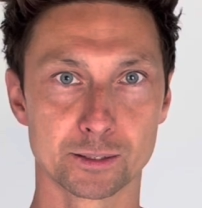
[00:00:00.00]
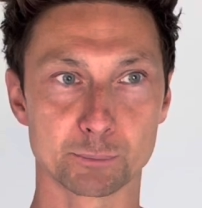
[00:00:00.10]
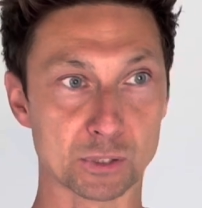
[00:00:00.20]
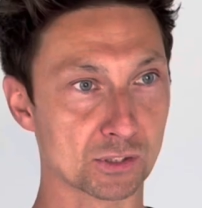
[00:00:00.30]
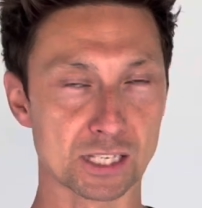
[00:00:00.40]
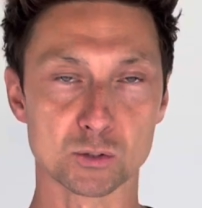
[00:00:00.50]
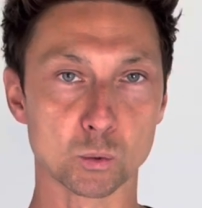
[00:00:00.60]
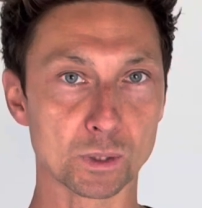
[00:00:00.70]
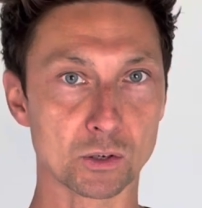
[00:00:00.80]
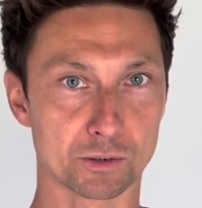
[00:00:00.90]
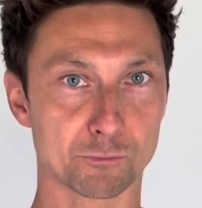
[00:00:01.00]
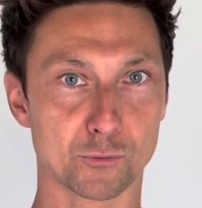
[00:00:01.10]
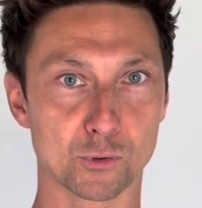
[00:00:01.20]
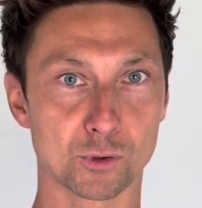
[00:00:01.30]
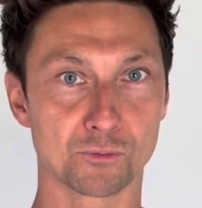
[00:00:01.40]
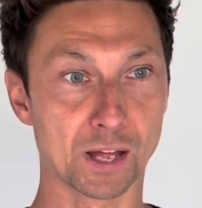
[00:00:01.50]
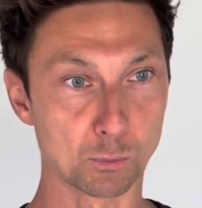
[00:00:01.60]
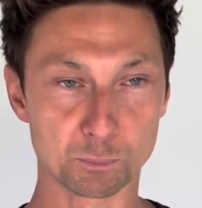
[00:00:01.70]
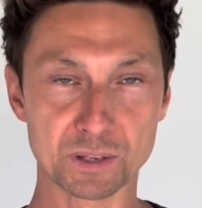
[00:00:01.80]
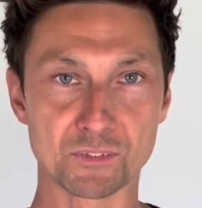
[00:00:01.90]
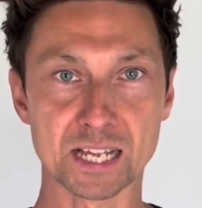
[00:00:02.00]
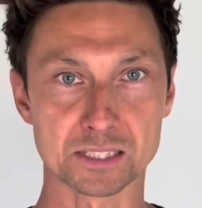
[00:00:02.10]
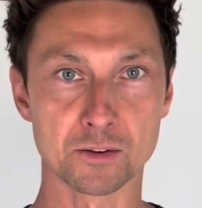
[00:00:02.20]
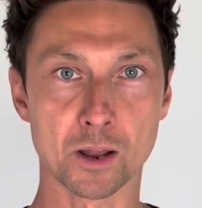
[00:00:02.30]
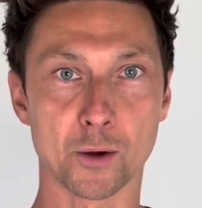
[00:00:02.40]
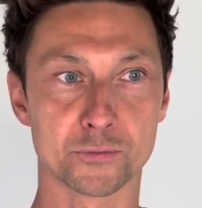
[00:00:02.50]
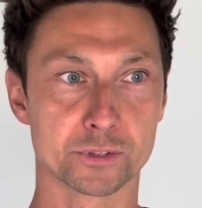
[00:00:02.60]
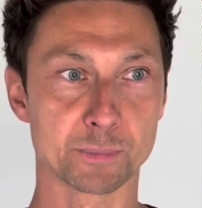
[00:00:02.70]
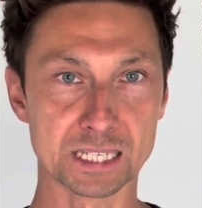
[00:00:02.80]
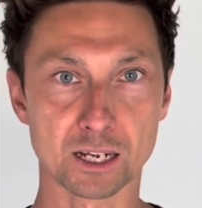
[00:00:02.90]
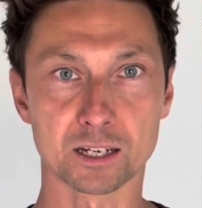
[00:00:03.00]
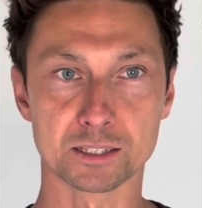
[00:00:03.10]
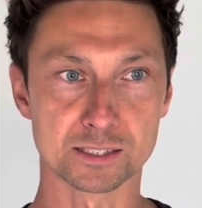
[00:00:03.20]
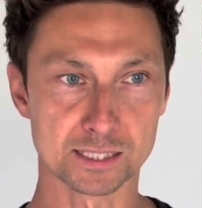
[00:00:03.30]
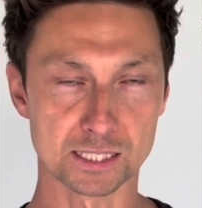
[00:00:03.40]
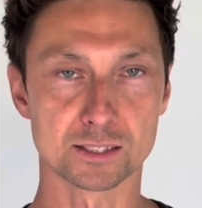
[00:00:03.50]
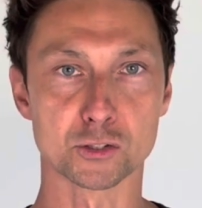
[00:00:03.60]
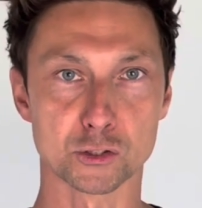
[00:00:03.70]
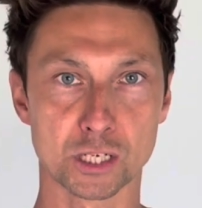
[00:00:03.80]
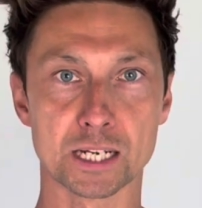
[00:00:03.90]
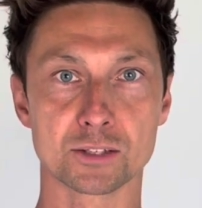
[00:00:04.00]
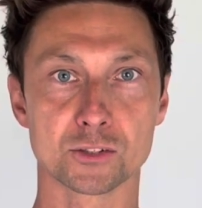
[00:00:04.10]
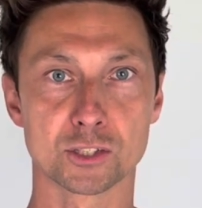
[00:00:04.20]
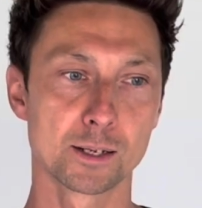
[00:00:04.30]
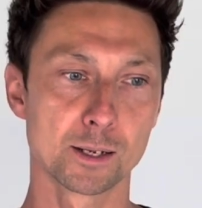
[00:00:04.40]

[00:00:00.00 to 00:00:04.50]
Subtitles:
because that's all we're looking for, that's enough to make a consistent change.